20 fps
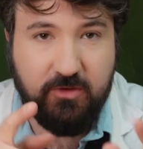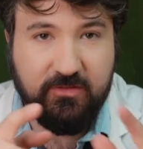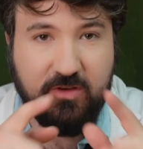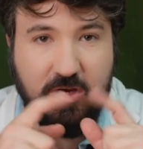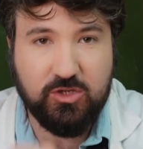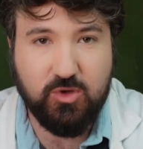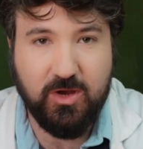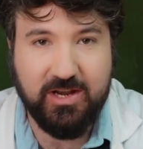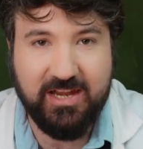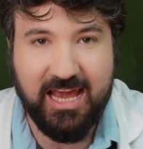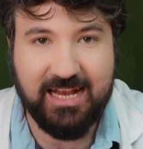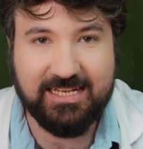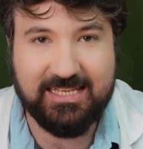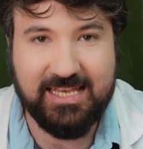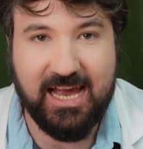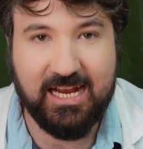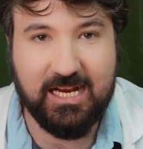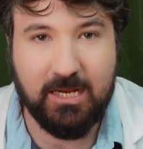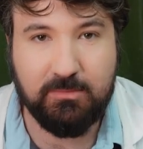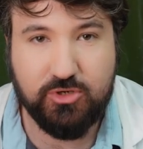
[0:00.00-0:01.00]
moving on to our next
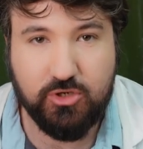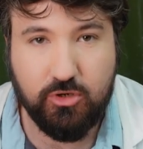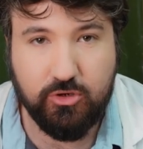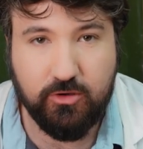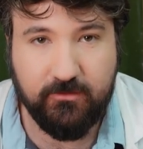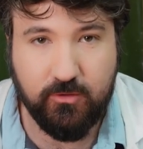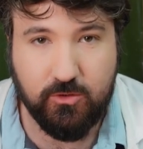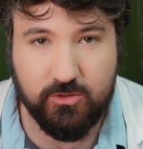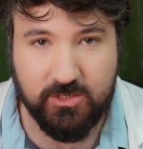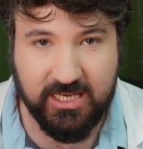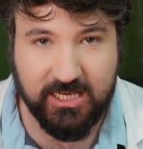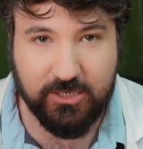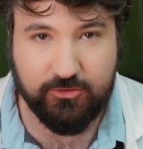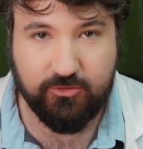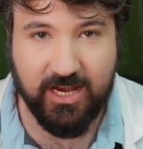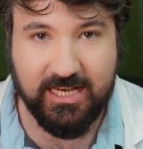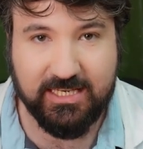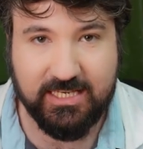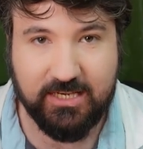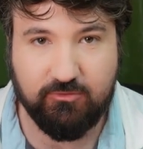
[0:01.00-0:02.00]
hack, I'm sure you've all seen
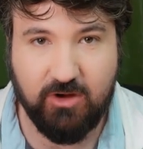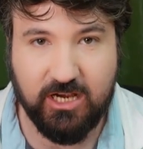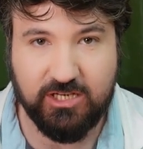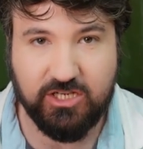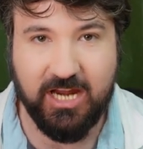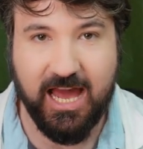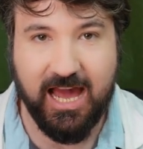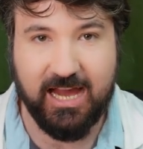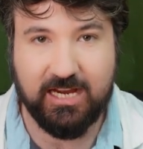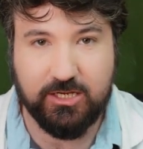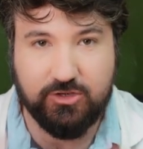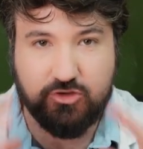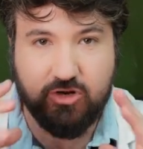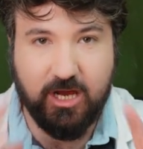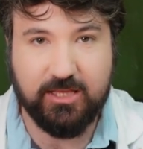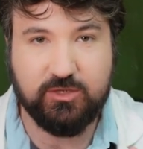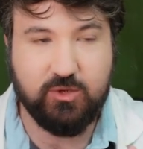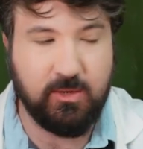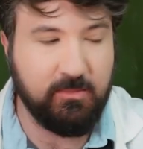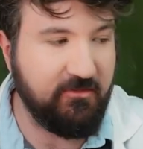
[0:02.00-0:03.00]
Crazy Russian Hacker
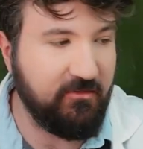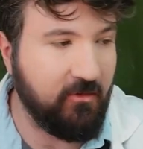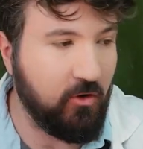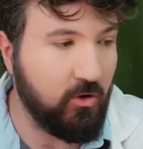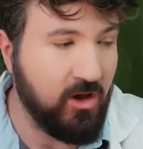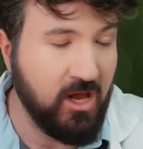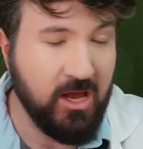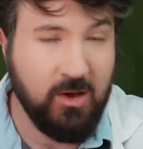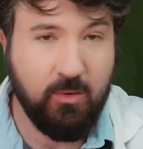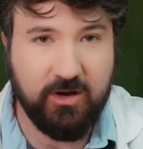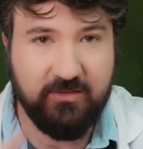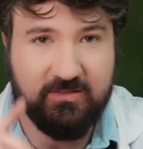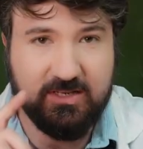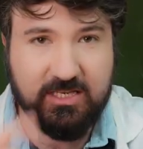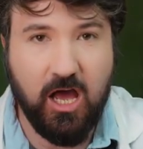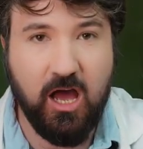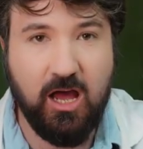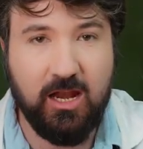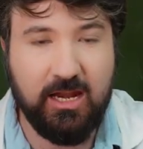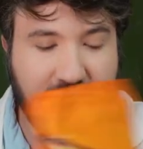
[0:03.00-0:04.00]
try this one before, one of
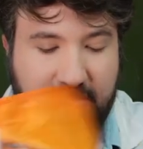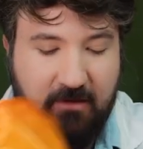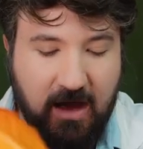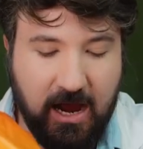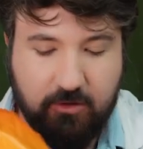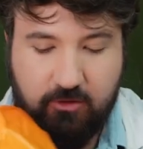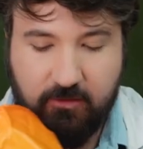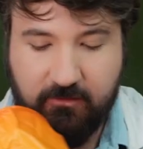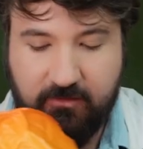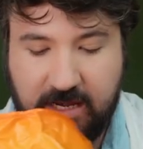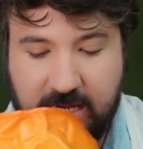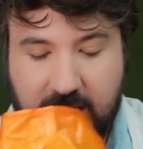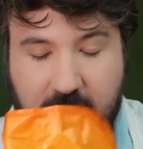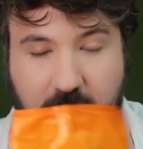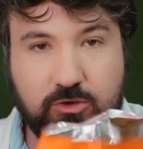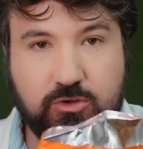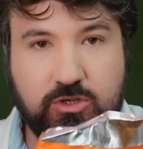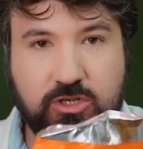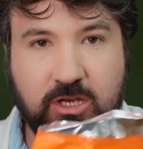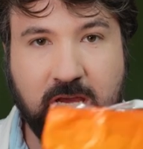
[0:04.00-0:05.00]
his early viral
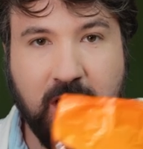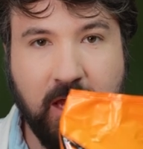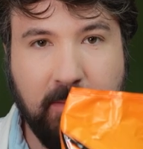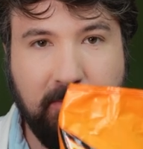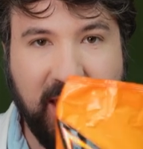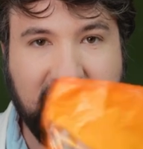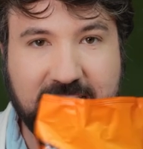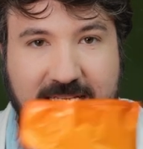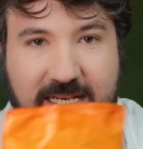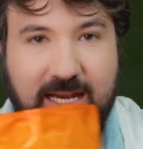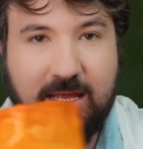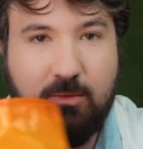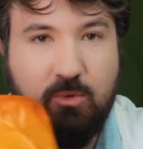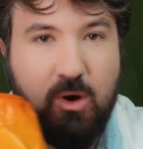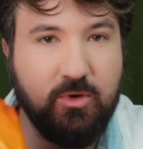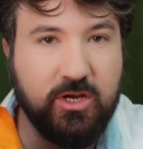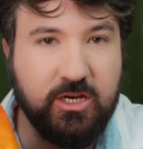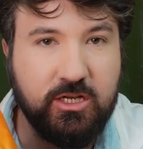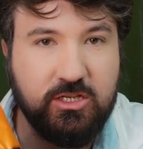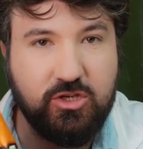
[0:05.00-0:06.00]
videos. Basically,
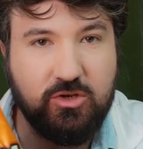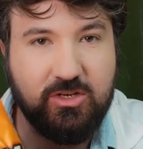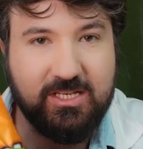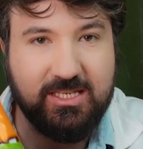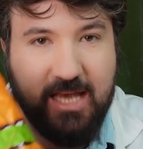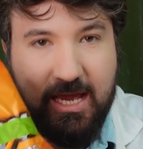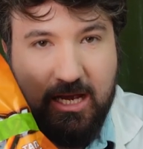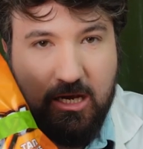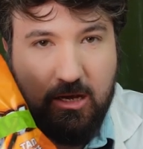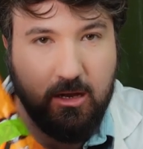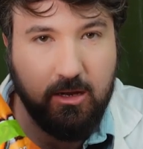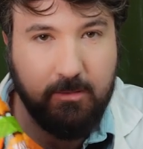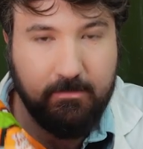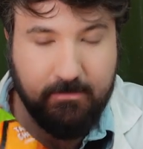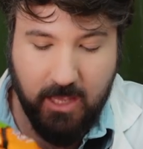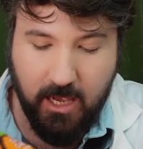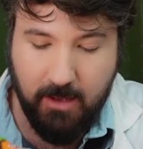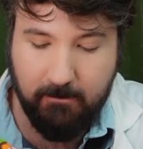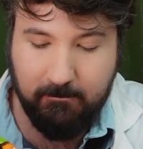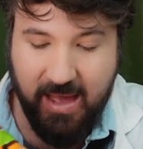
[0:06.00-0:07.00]
what we're gonna do is take a,
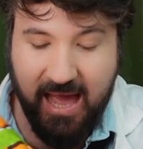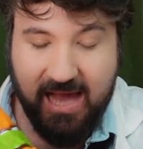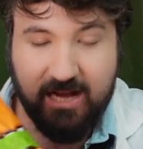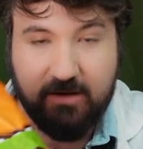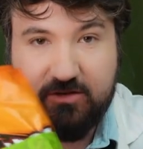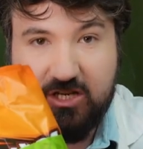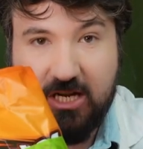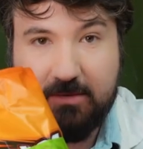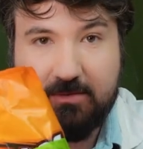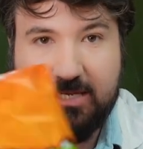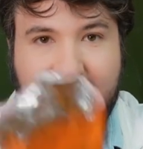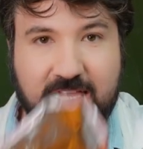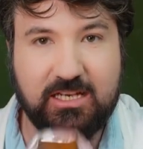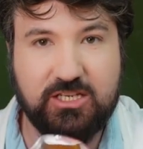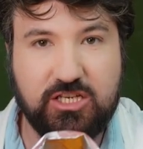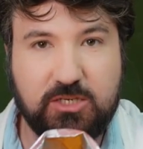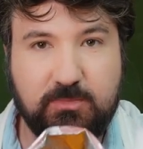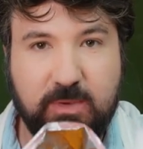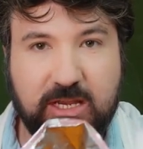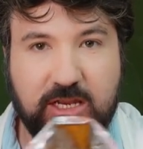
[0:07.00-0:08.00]
a bag of chips here
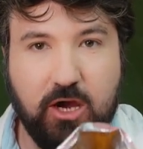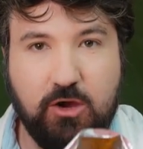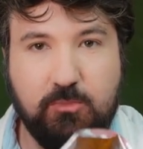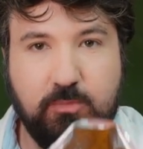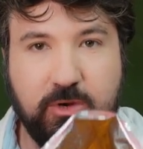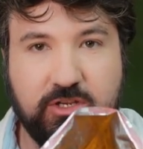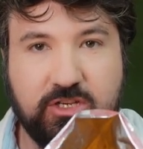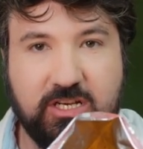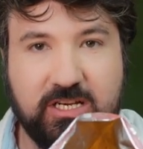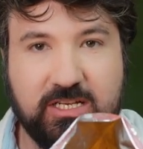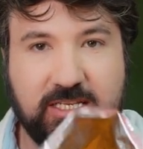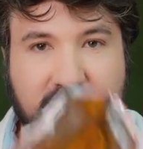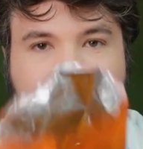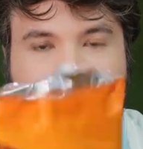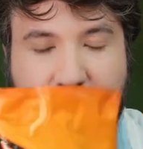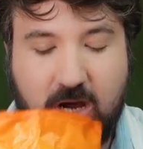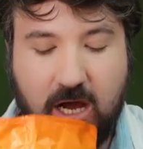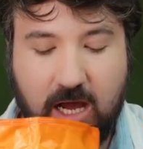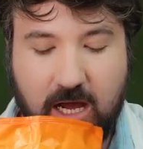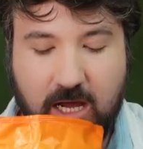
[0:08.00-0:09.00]
that's just been opened. You can see
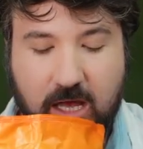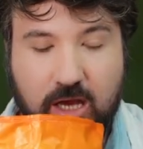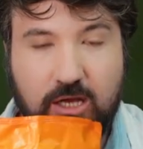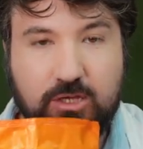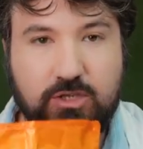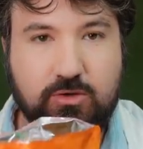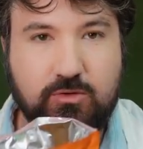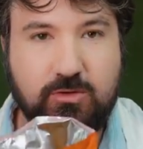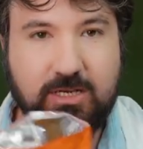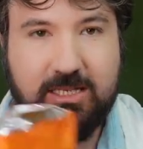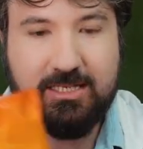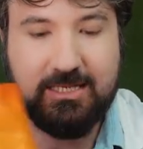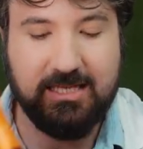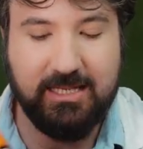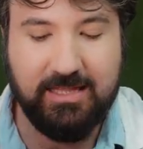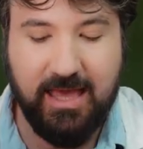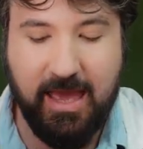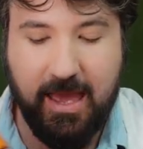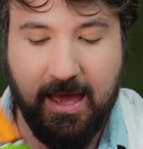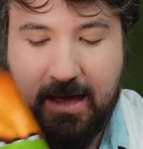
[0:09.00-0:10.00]
we've got our Doritos
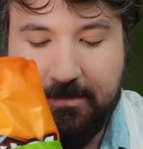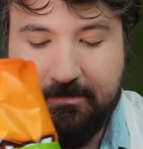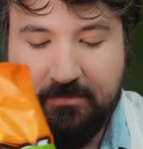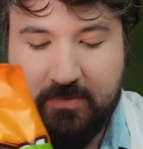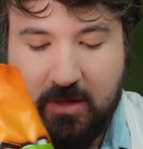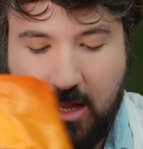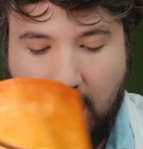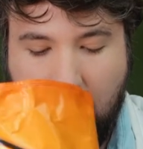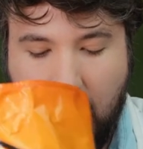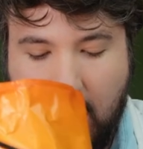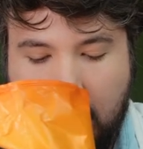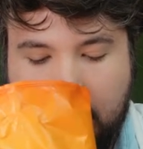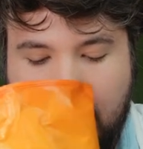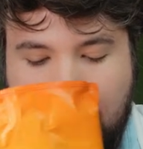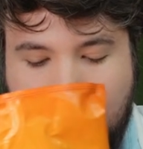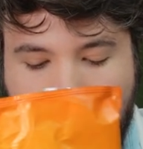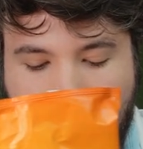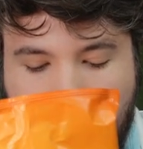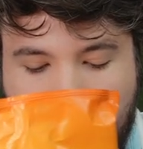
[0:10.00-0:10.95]
in there. Um, and